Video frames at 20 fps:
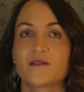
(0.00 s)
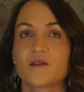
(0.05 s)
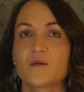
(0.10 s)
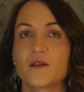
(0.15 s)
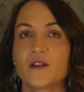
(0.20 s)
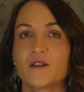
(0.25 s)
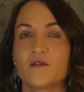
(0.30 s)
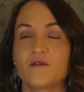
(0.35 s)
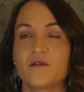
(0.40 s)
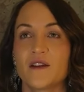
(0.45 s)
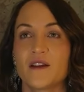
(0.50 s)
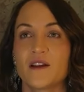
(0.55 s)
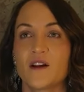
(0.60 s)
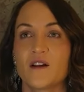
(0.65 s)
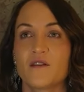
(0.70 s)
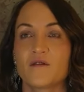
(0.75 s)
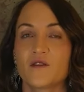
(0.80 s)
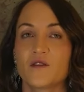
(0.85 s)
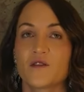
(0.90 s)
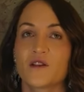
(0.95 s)
So when you think
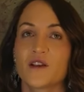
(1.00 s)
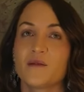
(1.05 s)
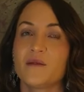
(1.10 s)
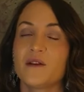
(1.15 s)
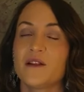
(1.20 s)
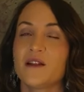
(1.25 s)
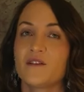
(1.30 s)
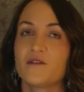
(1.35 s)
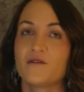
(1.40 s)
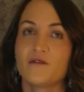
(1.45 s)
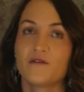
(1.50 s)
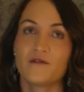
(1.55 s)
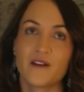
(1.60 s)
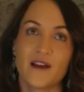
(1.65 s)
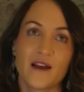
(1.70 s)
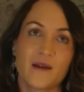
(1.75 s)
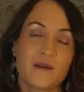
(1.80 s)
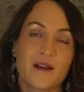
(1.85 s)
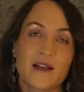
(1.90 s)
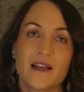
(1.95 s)
of your immediate
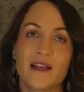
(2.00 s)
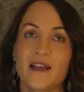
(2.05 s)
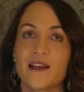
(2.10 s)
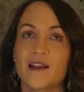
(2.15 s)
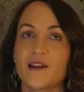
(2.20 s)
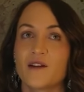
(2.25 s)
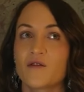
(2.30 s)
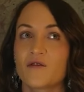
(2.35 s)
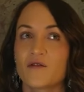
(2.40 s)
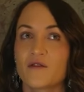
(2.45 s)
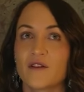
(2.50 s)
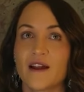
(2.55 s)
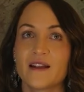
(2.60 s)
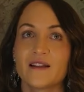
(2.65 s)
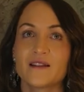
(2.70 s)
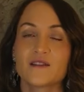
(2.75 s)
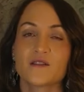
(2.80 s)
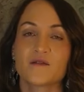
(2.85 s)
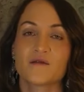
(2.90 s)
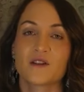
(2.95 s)
family or
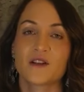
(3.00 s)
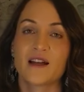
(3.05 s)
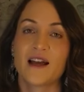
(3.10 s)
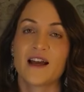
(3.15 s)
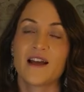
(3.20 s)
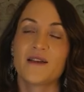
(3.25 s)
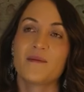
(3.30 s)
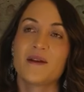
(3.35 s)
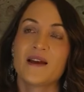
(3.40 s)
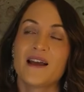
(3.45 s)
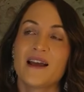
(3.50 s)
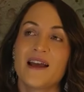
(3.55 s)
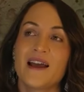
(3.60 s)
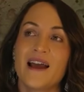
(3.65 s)
friends over time,